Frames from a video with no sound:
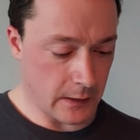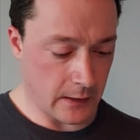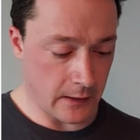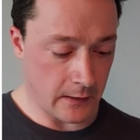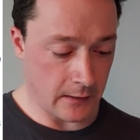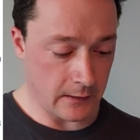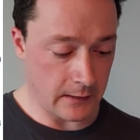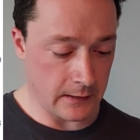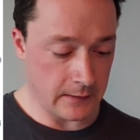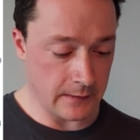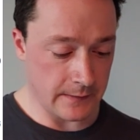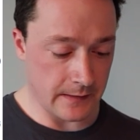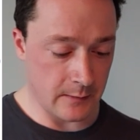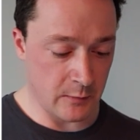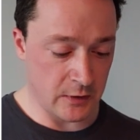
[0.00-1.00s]
it
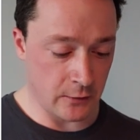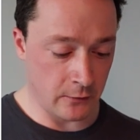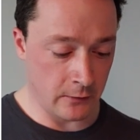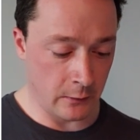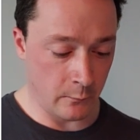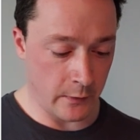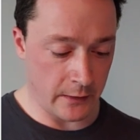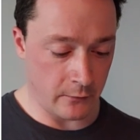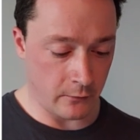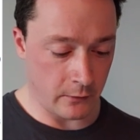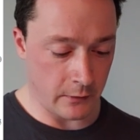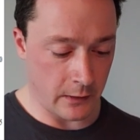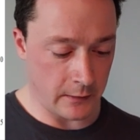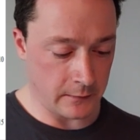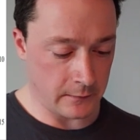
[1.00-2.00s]
is immaterial whether
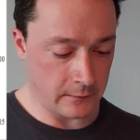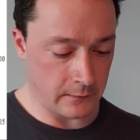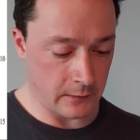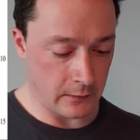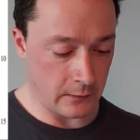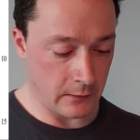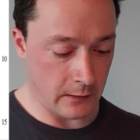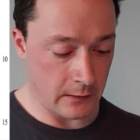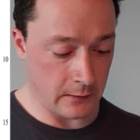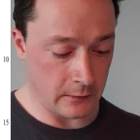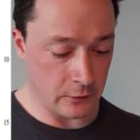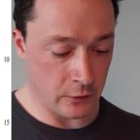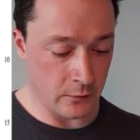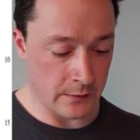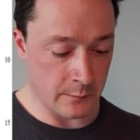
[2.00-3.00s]
or not an
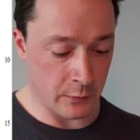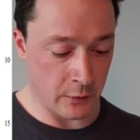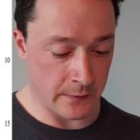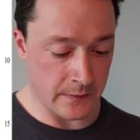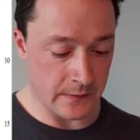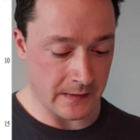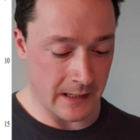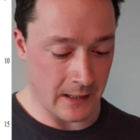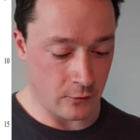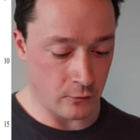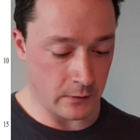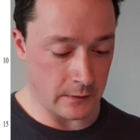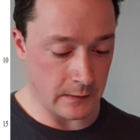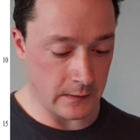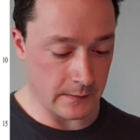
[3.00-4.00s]
accused person's
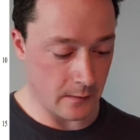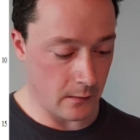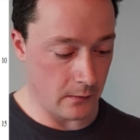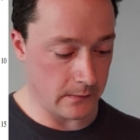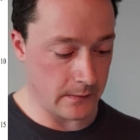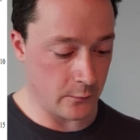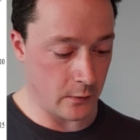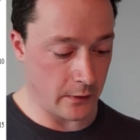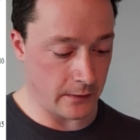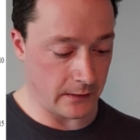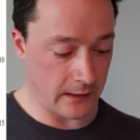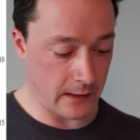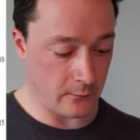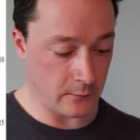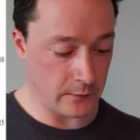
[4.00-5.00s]
hatred is also on
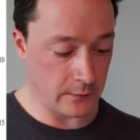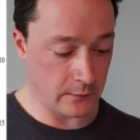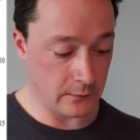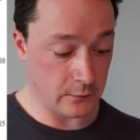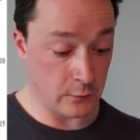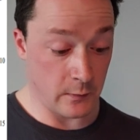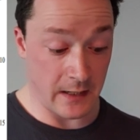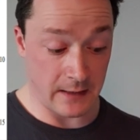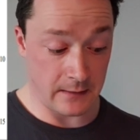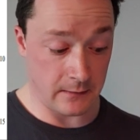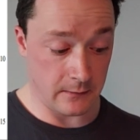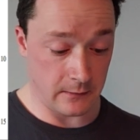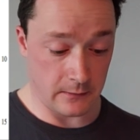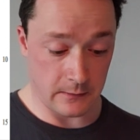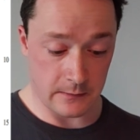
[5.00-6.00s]
account to
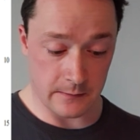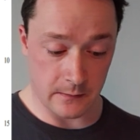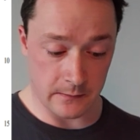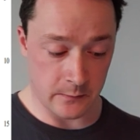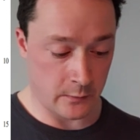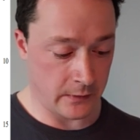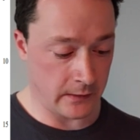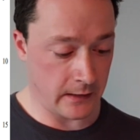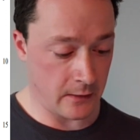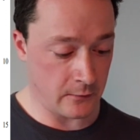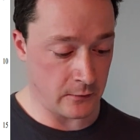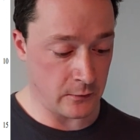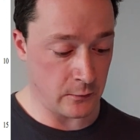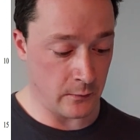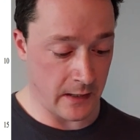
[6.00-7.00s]

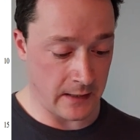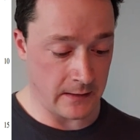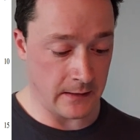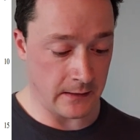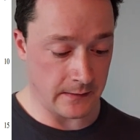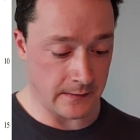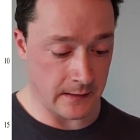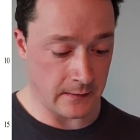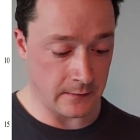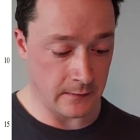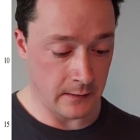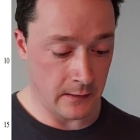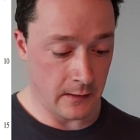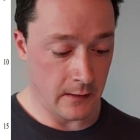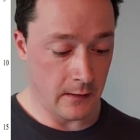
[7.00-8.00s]
any extent
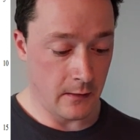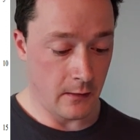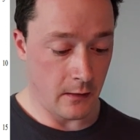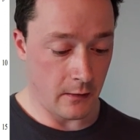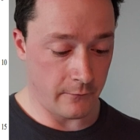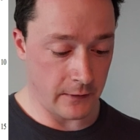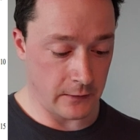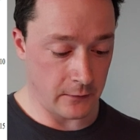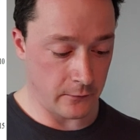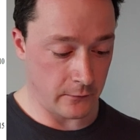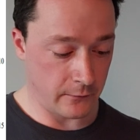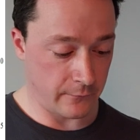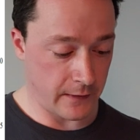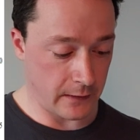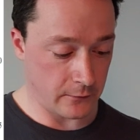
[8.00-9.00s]
of any
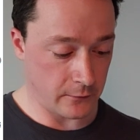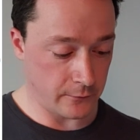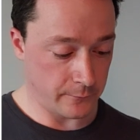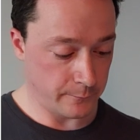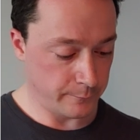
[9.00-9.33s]
other factor.